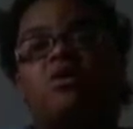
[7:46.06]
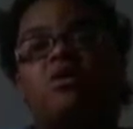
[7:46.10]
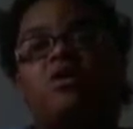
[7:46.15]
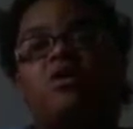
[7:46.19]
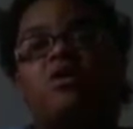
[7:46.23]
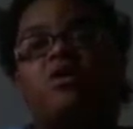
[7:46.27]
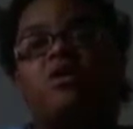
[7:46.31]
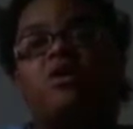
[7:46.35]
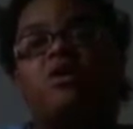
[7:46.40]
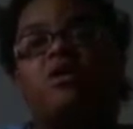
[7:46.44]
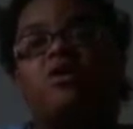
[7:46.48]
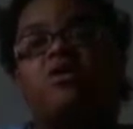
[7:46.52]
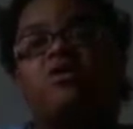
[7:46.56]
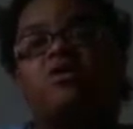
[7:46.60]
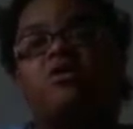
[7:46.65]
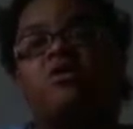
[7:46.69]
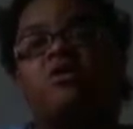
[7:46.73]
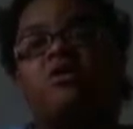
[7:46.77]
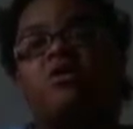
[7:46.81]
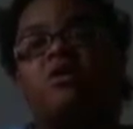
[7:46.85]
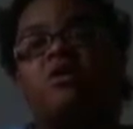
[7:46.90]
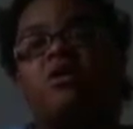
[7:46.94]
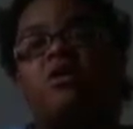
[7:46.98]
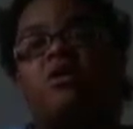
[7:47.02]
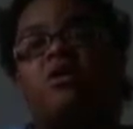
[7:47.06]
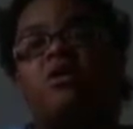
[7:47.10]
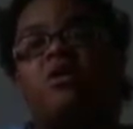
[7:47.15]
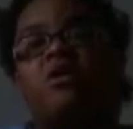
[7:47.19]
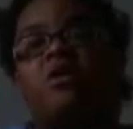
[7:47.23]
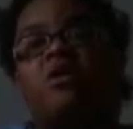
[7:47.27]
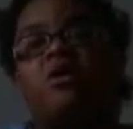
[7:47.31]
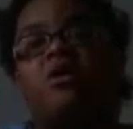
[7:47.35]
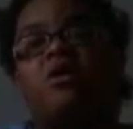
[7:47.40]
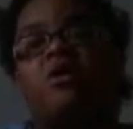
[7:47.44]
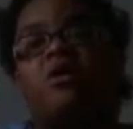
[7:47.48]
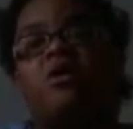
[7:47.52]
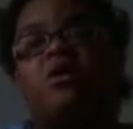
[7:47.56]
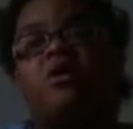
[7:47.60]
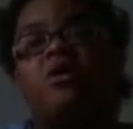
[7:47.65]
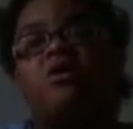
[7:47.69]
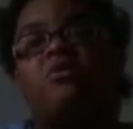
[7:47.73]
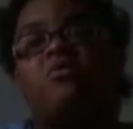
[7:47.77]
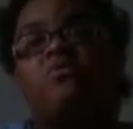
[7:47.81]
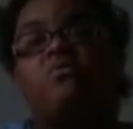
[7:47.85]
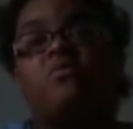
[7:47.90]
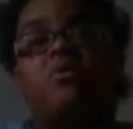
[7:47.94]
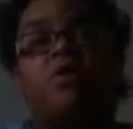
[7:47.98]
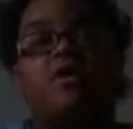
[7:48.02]
I
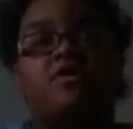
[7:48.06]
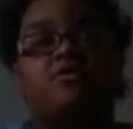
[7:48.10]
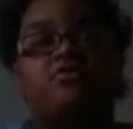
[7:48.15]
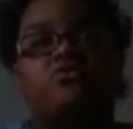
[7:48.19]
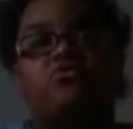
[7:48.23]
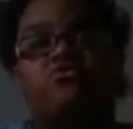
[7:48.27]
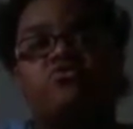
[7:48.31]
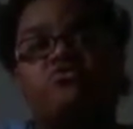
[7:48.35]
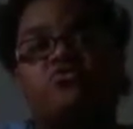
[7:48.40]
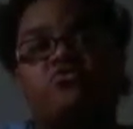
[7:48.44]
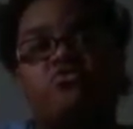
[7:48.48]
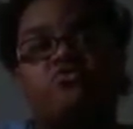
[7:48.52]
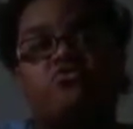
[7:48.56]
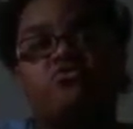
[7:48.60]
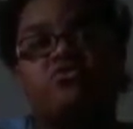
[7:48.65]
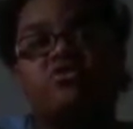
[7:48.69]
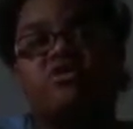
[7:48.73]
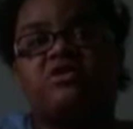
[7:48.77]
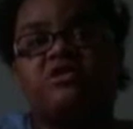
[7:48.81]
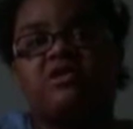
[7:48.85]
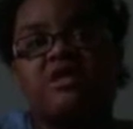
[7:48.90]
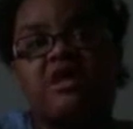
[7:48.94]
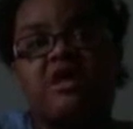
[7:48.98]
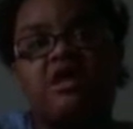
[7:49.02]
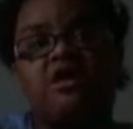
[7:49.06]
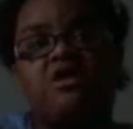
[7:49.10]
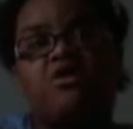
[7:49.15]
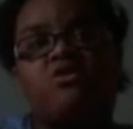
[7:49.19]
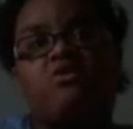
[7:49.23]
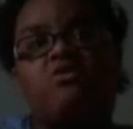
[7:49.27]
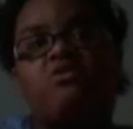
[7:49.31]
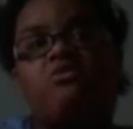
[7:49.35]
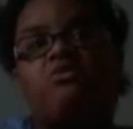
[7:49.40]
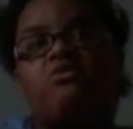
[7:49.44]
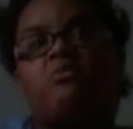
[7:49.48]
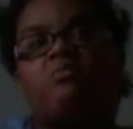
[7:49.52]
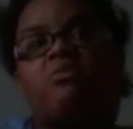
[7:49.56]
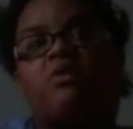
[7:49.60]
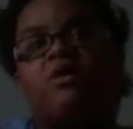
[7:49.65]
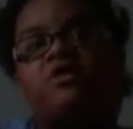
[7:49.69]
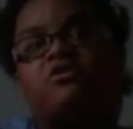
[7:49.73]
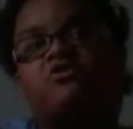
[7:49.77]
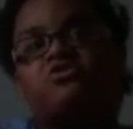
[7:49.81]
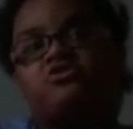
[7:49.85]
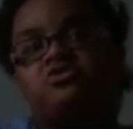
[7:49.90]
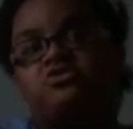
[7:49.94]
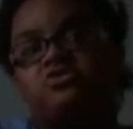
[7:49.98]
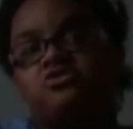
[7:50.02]
want to say on my
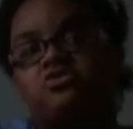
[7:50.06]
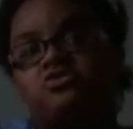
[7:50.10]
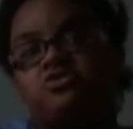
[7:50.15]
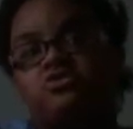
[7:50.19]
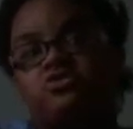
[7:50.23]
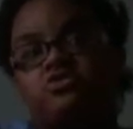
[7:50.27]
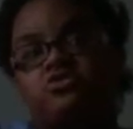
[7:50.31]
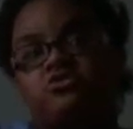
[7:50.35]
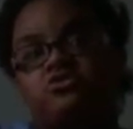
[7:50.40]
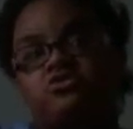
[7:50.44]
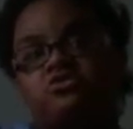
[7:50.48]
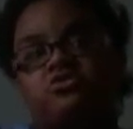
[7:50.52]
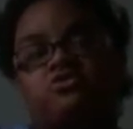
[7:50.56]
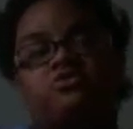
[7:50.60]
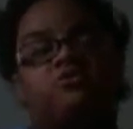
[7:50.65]
shirts.